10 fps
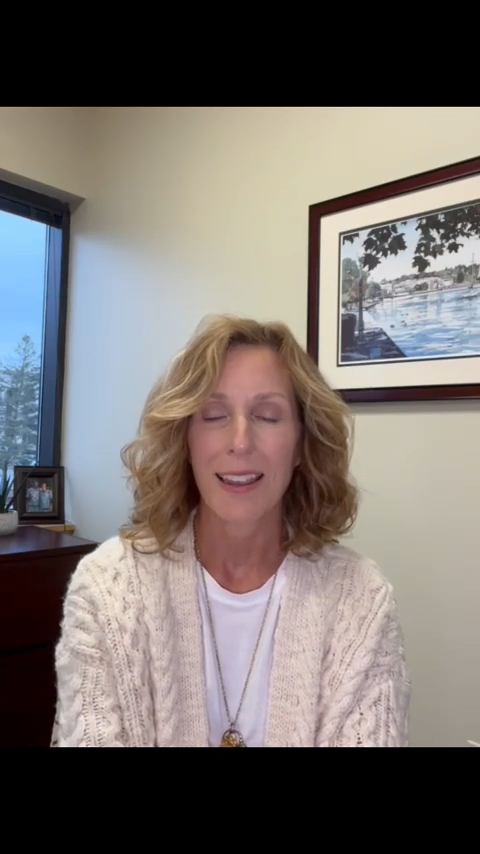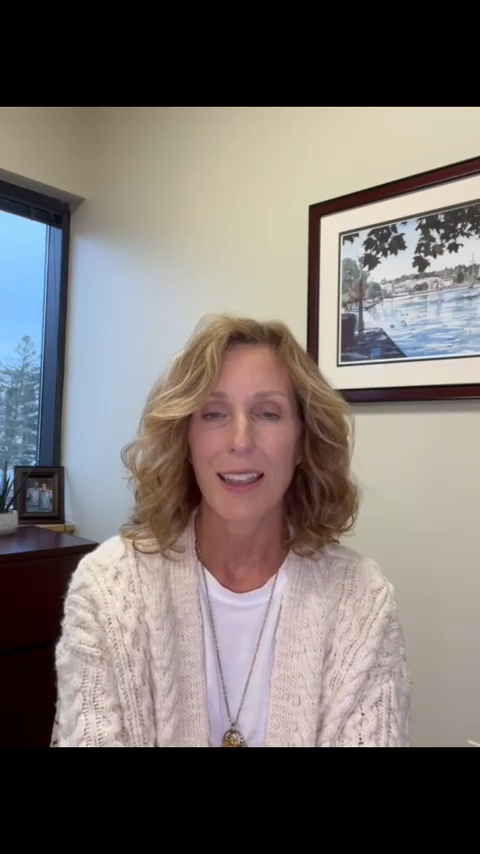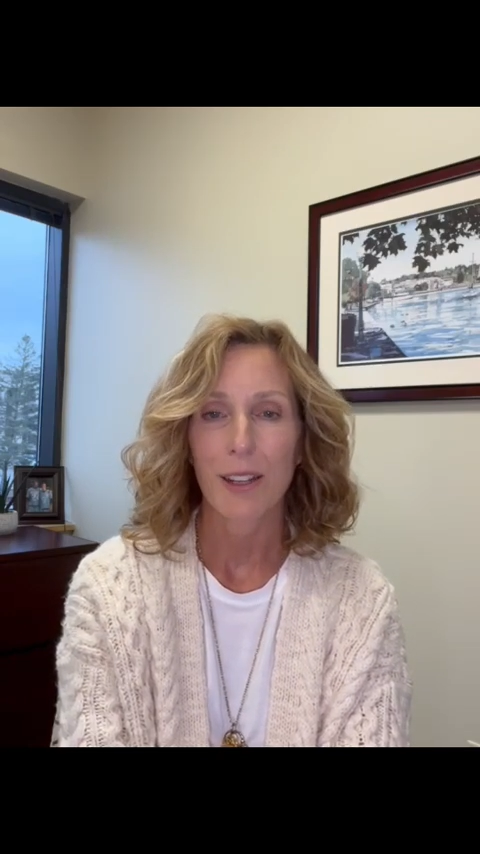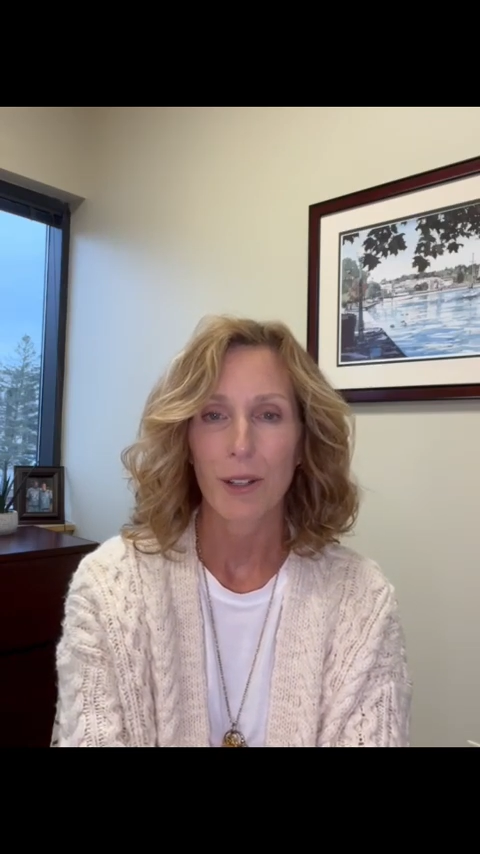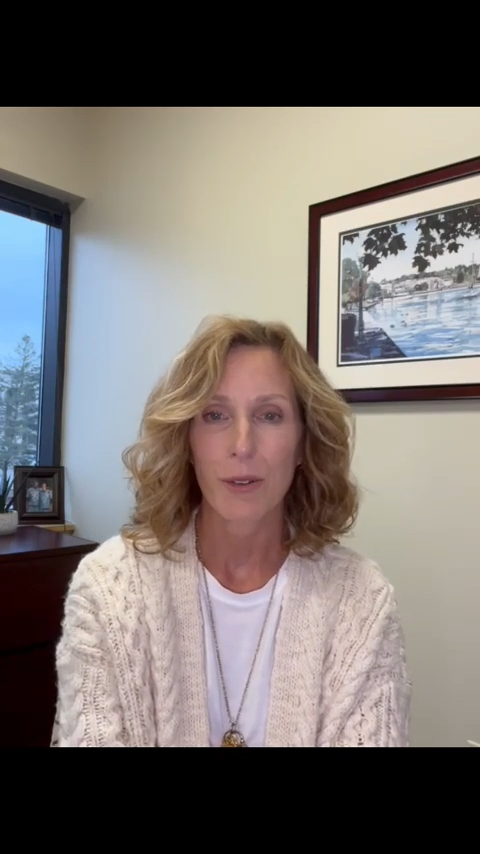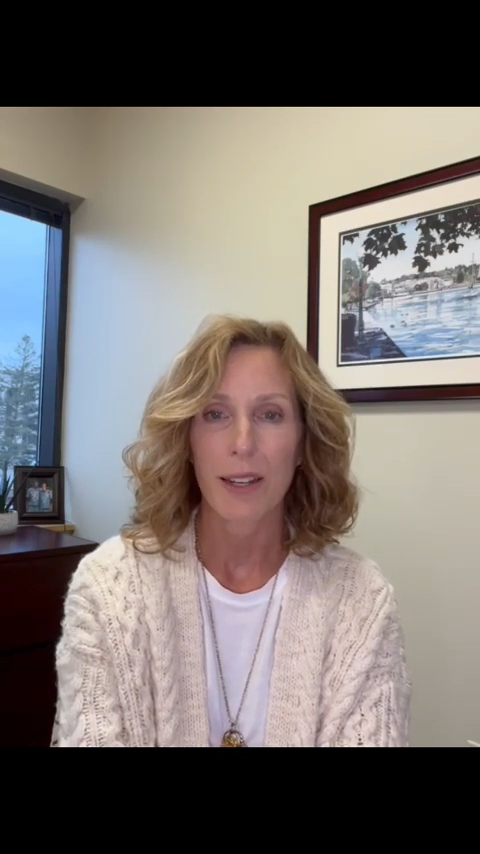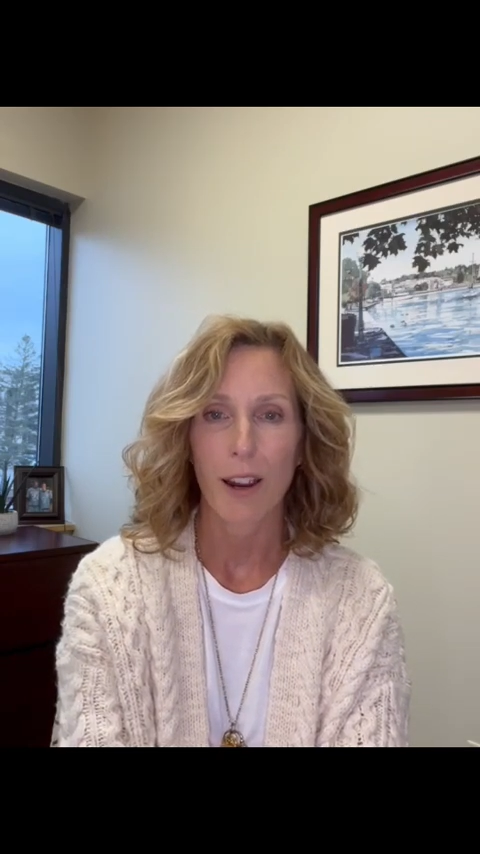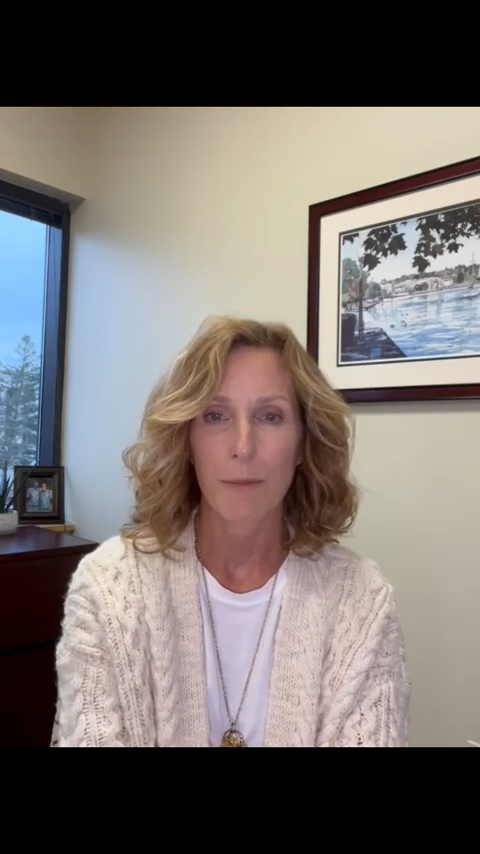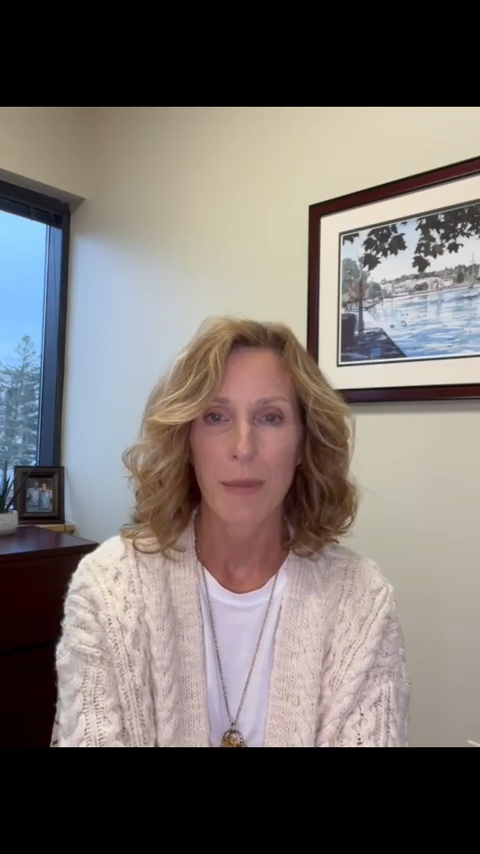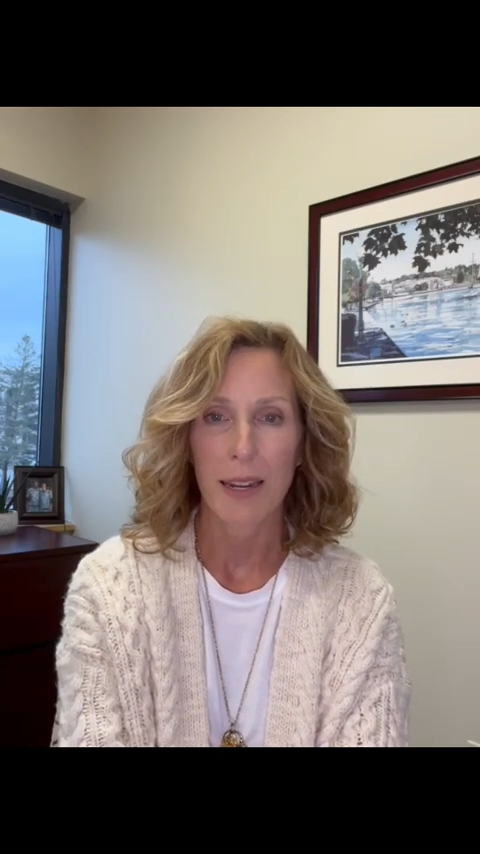including
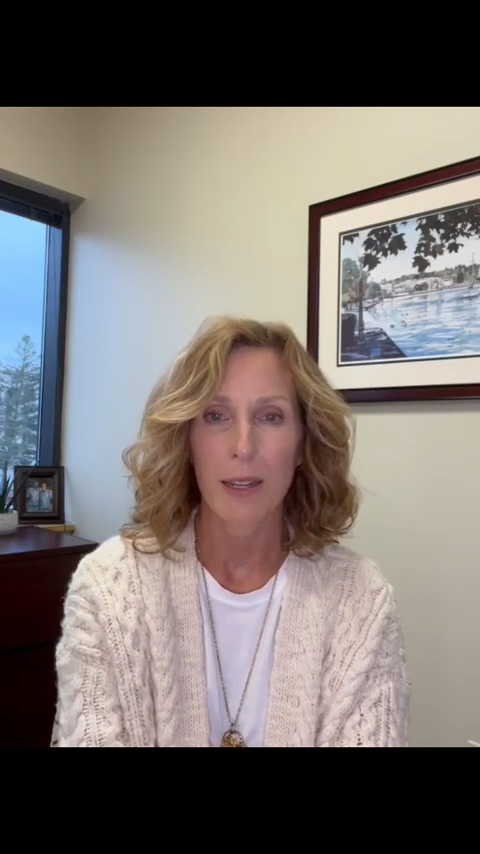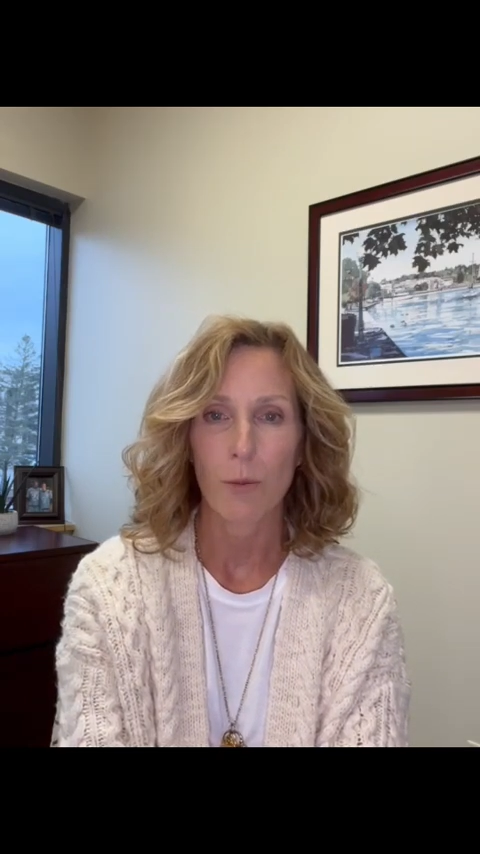our many